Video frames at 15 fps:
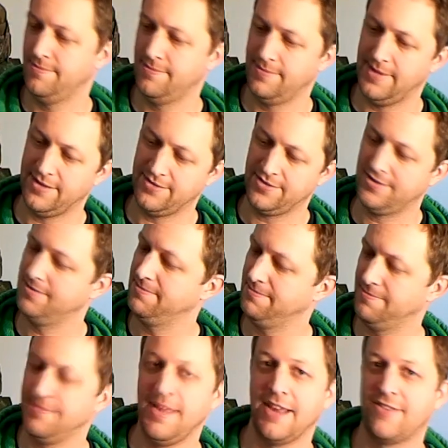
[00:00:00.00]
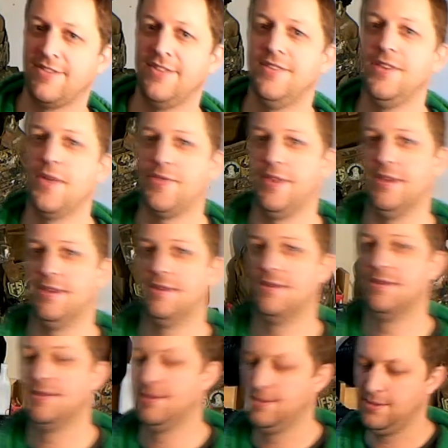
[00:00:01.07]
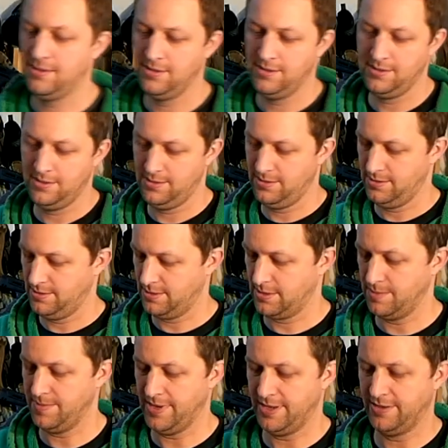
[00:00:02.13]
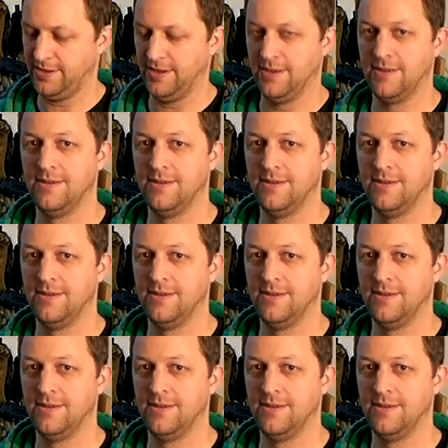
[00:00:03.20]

That's next to nothing compared to